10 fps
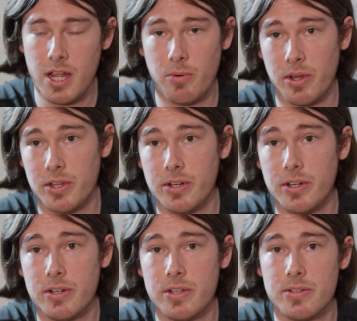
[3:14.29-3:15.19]
whether
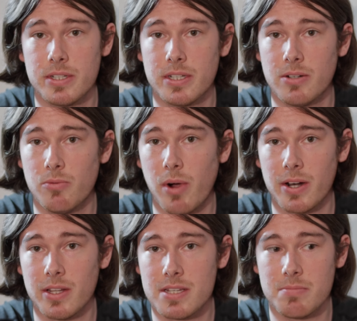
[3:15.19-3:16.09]
you're using
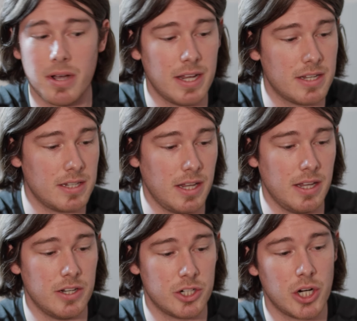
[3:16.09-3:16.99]
wireless mics
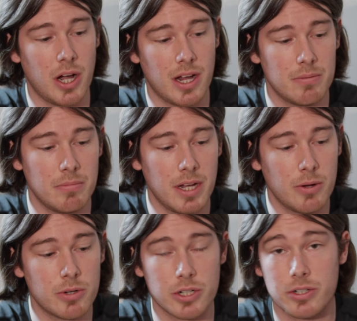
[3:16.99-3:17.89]
and a shotgun
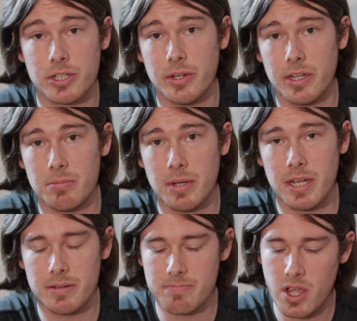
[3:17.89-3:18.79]
mic, which I'll show you in a
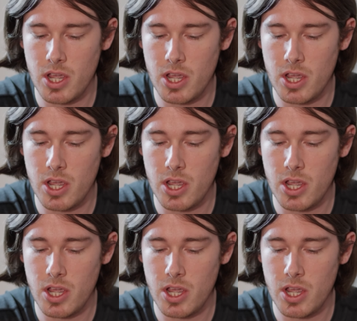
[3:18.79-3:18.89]
bit,